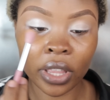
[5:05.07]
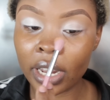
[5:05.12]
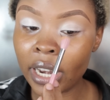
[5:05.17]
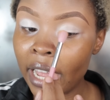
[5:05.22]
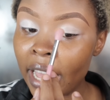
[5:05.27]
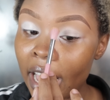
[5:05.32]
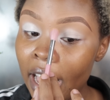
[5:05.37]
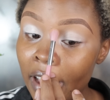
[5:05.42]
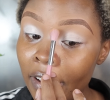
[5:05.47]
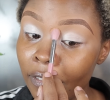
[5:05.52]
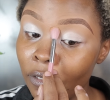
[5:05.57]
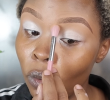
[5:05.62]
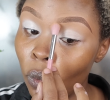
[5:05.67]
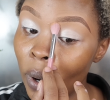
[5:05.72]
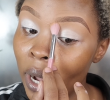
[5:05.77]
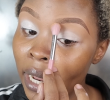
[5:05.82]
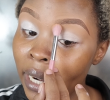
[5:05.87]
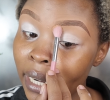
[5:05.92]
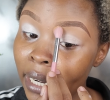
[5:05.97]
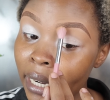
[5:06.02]
that I have
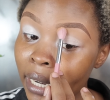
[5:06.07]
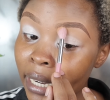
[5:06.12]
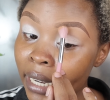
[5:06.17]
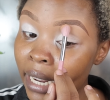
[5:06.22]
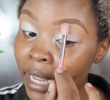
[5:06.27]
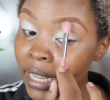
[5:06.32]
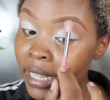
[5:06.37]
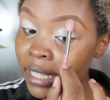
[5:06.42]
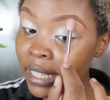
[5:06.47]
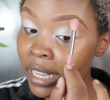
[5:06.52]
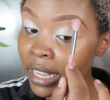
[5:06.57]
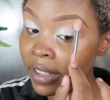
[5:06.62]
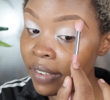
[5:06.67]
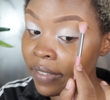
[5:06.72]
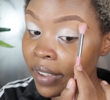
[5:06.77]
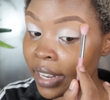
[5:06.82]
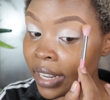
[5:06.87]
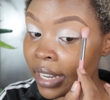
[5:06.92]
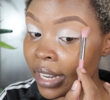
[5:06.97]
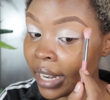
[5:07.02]
one nice
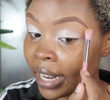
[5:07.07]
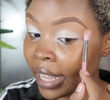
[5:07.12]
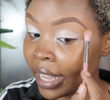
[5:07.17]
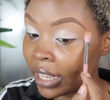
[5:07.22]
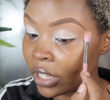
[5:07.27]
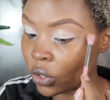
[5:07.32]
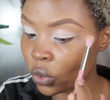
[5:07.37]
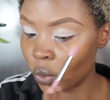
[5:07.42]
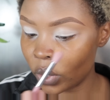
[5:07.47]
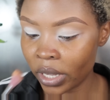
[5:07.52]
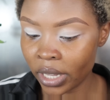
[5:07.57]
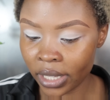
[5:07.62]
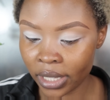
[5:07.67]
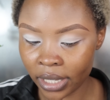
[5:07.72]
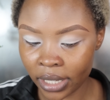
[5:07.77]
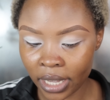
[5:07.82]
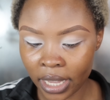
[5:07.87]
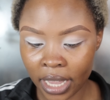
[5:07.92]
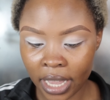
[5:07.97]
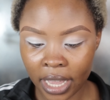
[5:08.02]
even layer to it.